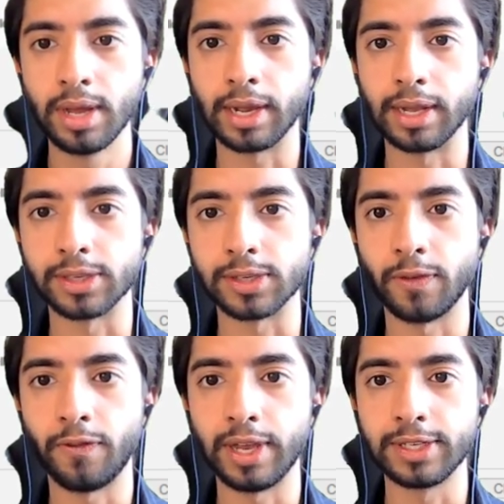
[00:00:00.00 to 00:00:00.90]
Again, so
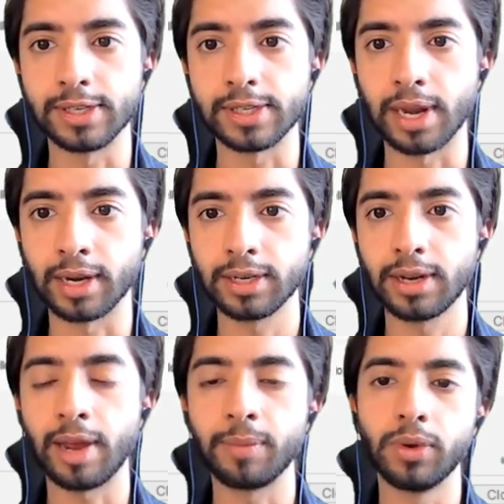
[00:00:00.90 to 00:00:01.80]
face is
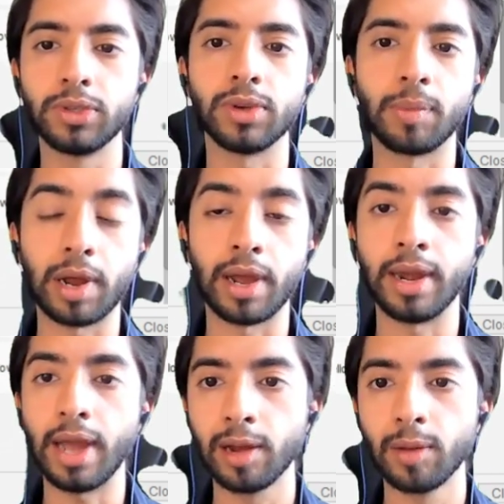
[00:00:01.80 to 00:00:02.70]
selected. I'm going to apply
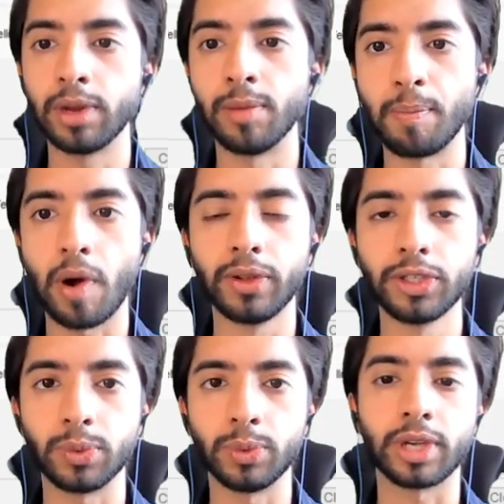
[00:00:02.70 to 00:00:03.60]
an aluminium polished,